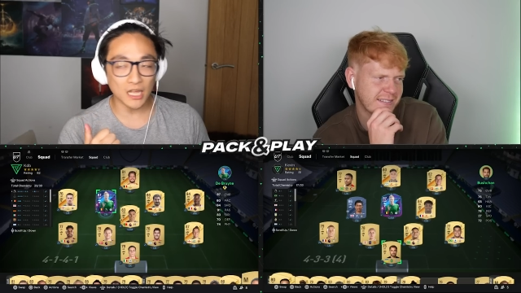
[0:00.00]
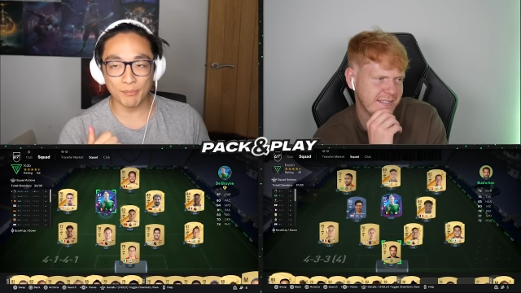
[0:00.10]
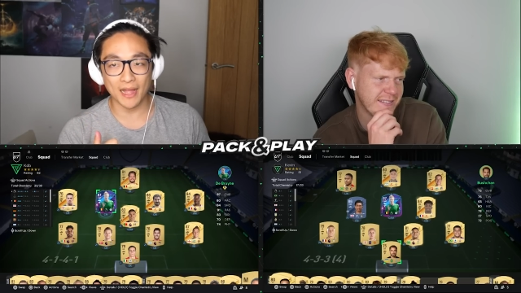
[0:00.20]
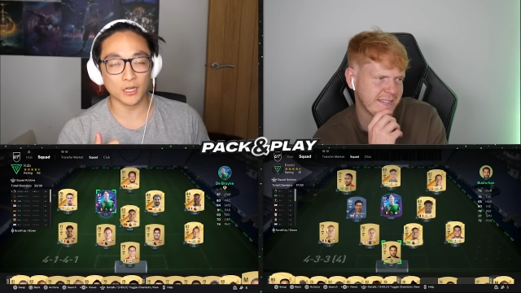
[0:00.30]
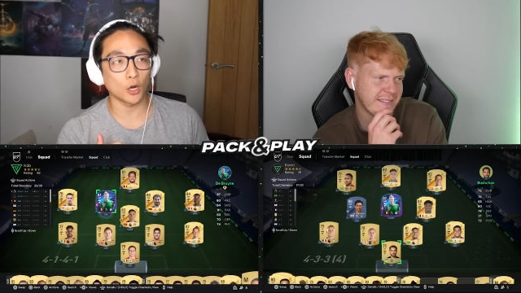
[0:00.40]
Speaker 1: it
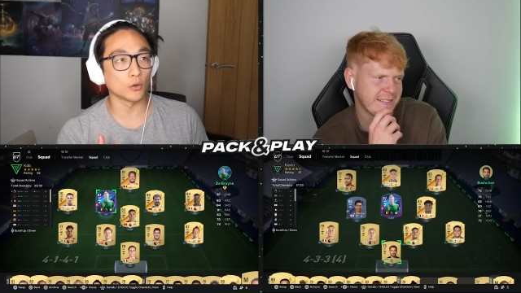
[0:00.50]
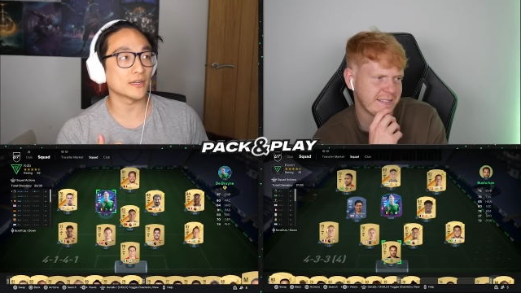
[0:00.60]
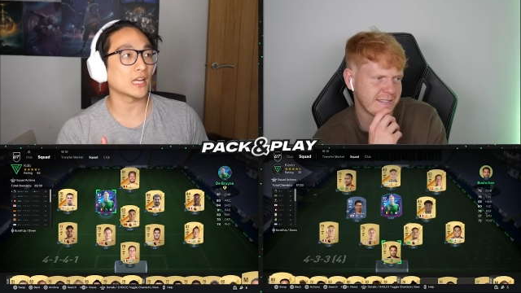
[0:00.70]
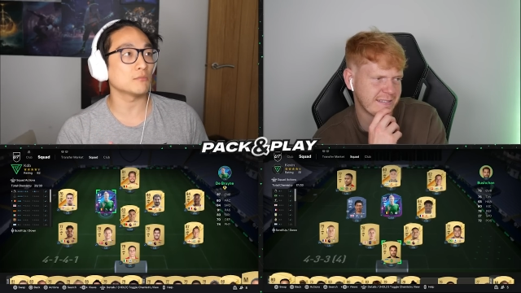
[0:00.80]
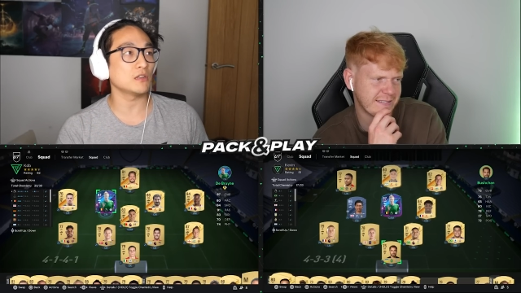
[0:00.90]
back,
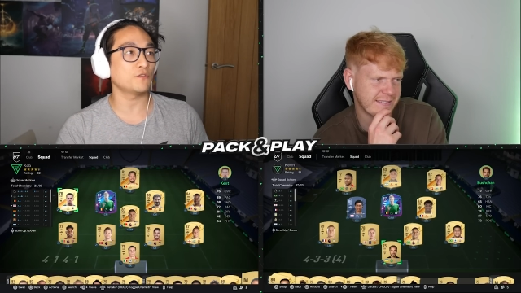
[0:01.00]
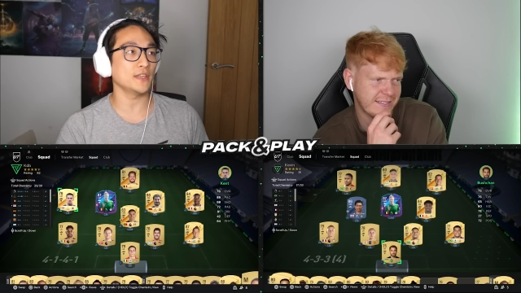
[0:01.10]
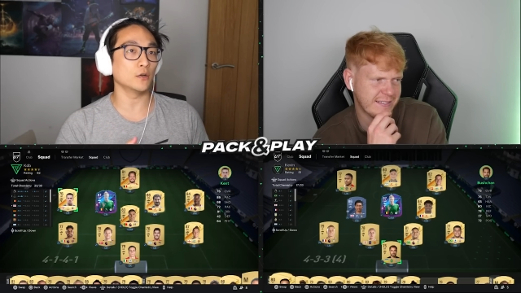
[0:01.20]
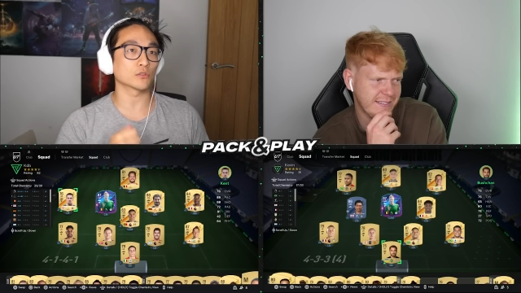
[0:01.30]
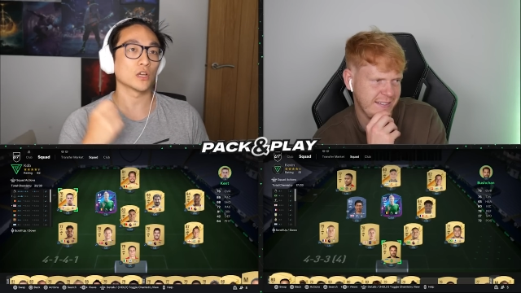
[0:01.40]
holding down the
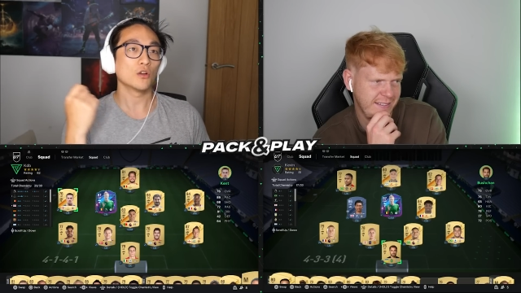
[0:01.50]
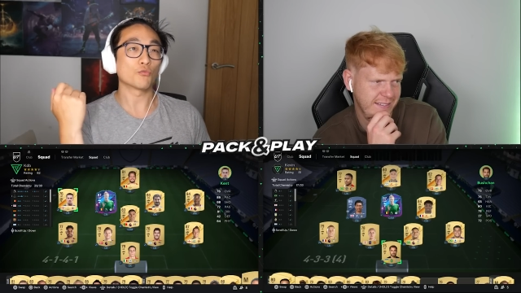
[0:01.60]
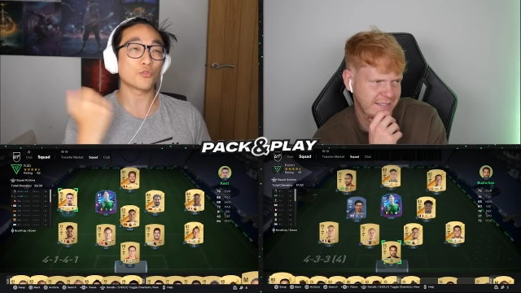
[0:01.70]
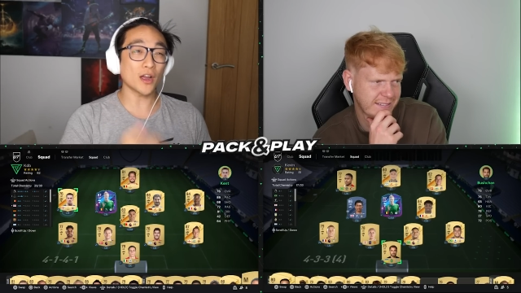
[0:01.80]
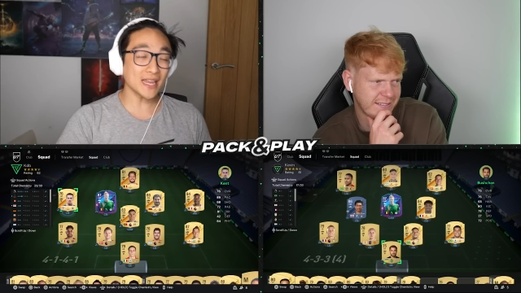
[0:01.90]
midfield.
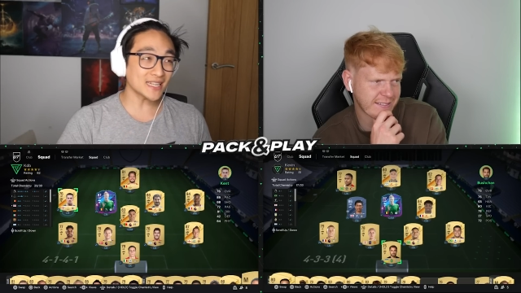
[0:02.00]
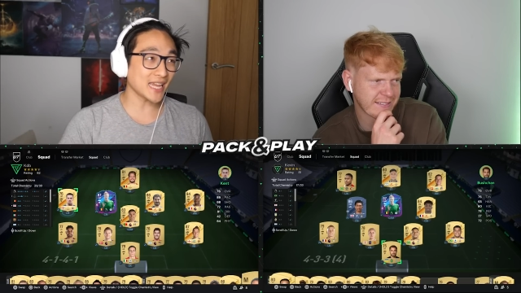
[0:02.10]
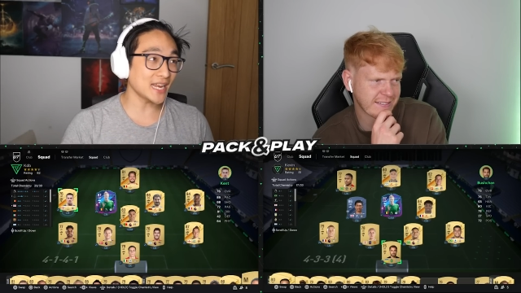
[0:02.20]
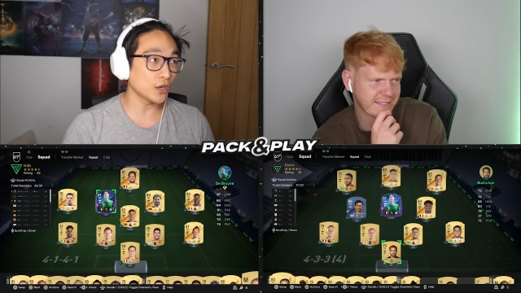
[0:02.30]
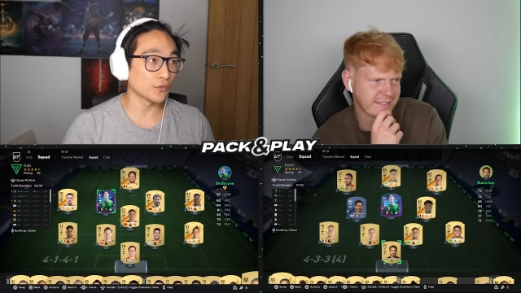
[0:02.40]
Ryan
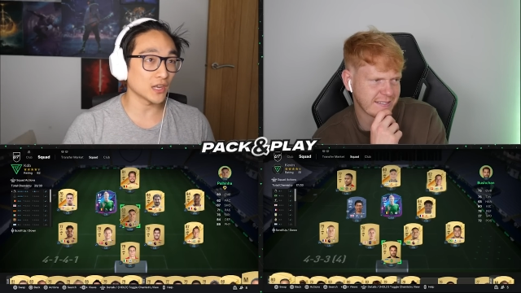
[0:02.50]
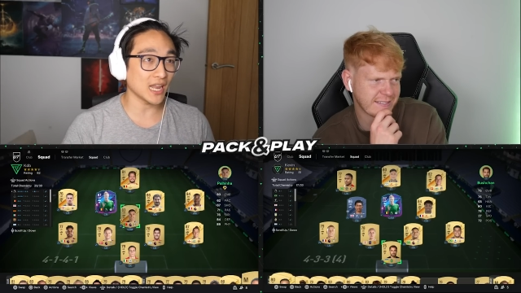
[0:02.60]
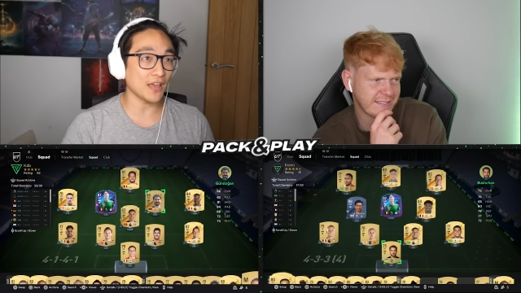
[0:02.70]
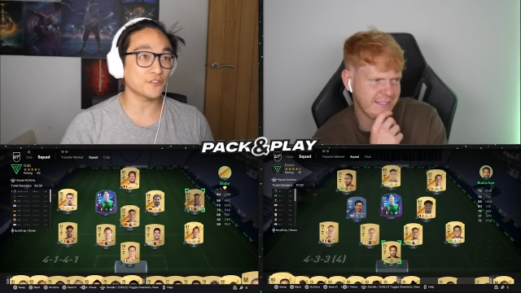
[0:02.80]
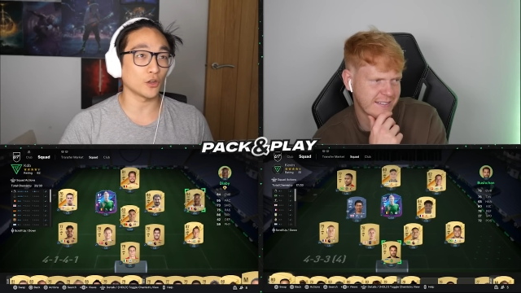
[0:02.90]
Kent on the
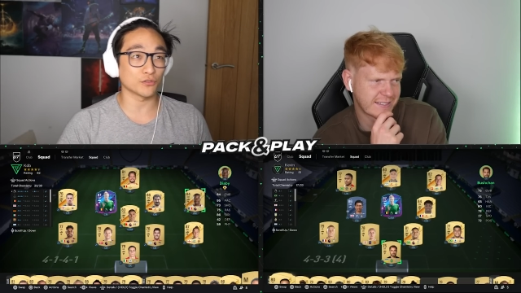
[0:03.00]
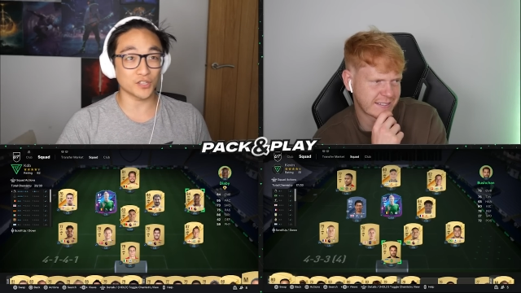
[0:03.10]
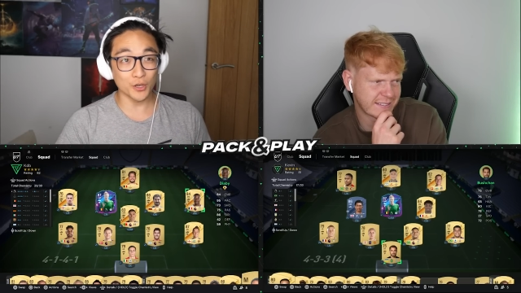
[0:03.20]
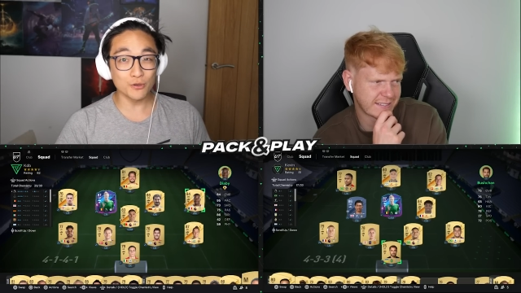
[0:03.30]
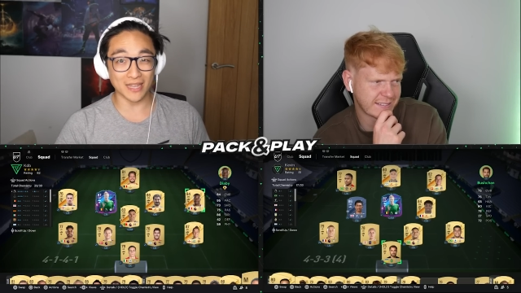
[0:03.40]
left on
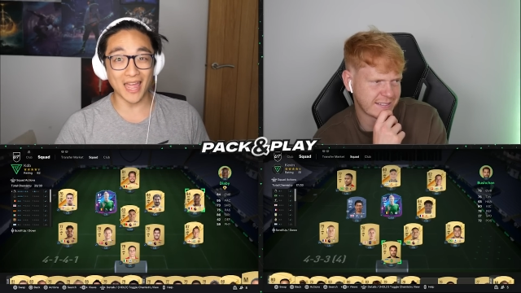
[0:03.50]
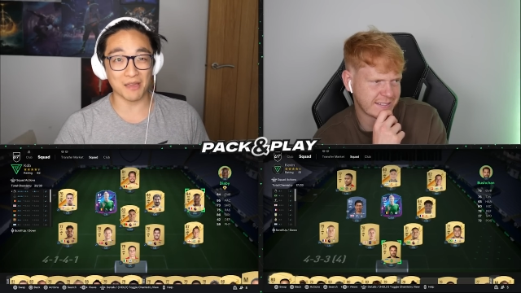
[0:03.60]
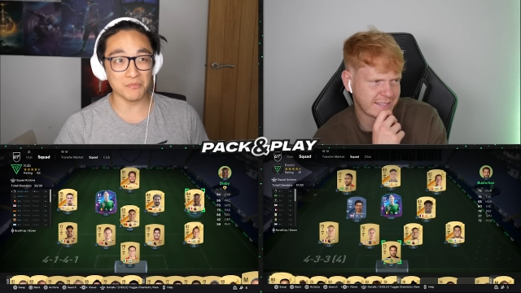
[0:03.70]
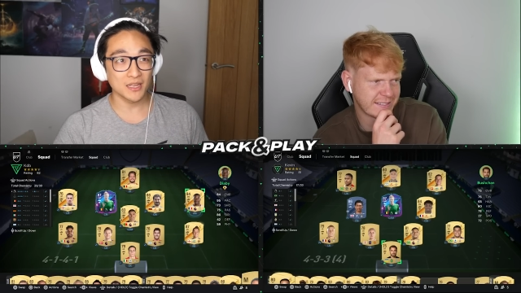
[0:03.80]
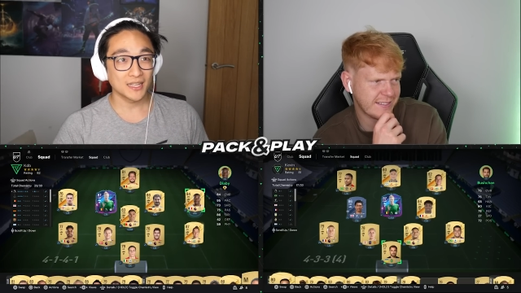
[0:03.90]
2
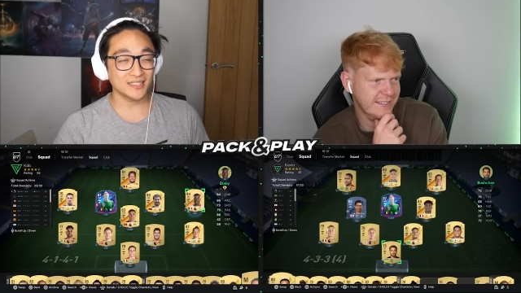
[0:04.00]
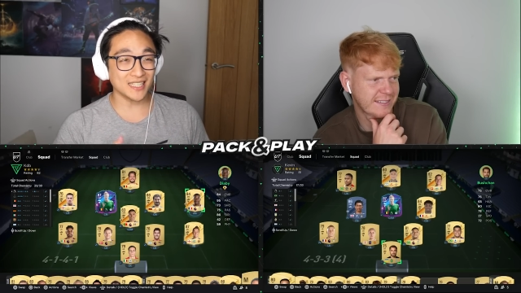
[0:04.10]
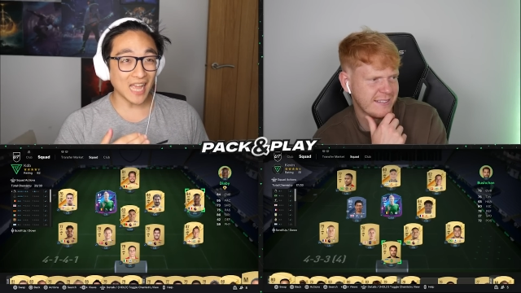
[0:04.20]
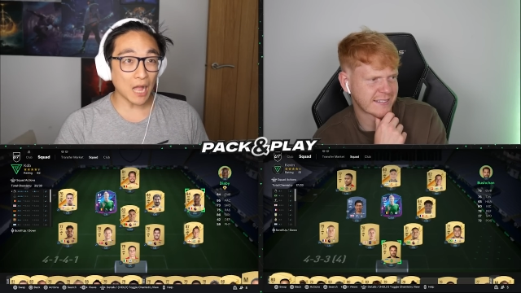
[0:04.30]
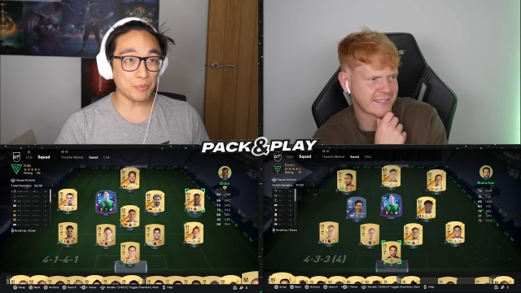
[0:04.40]
chem.
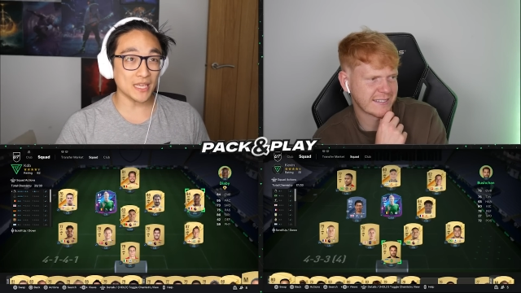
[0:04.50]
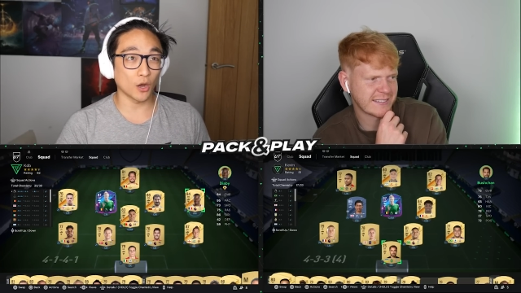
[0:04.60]
Diaby